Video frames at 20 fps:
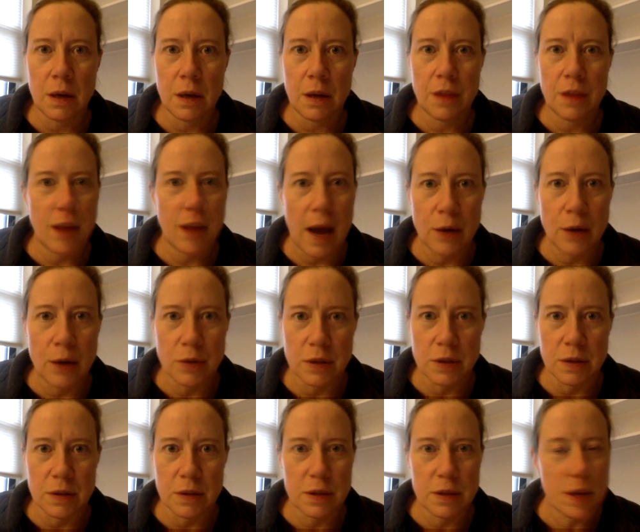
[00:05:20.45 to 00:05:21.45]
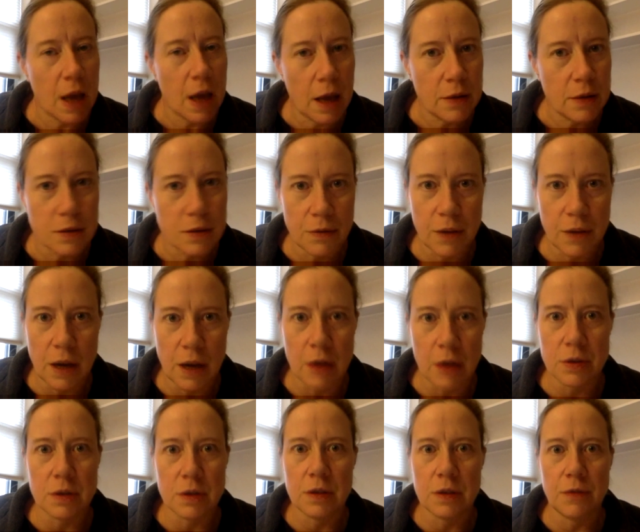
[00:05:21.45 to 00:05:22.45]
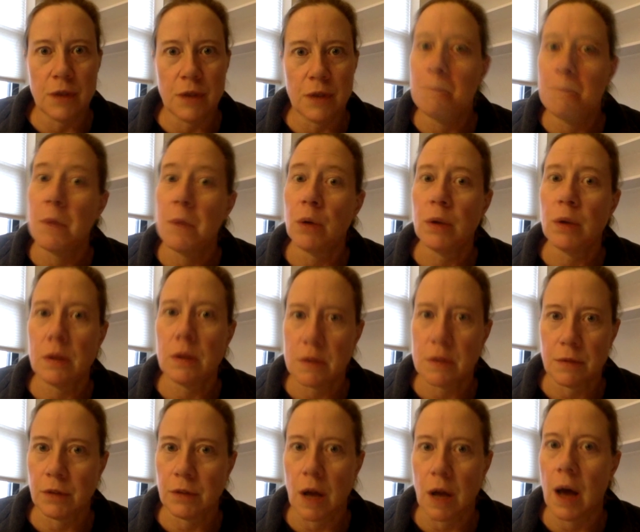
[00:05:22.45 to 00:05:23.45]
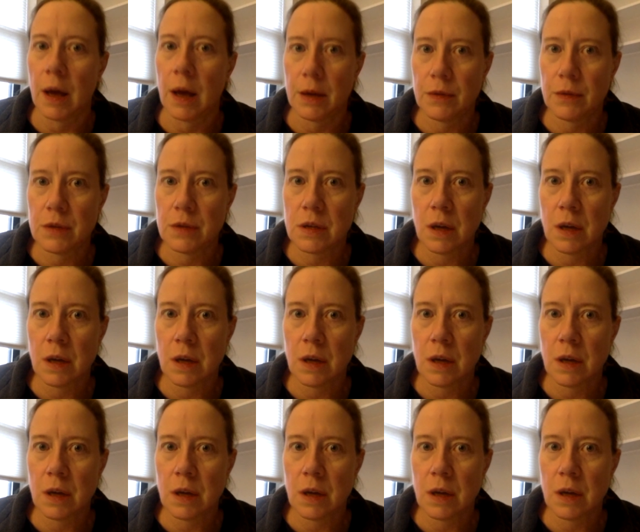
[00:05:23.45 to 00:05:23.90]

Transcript: thousands, tens of thousands, if not millions of lives,